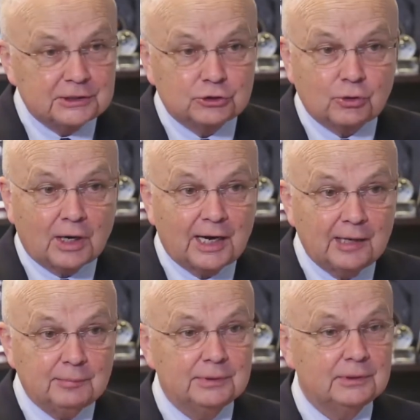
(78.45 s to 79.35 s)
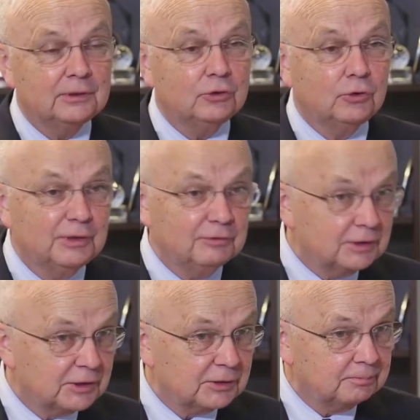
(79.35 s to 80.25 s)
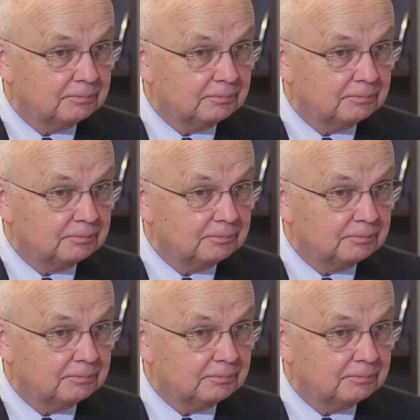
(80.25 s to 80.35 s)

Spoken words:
tribe, grievance.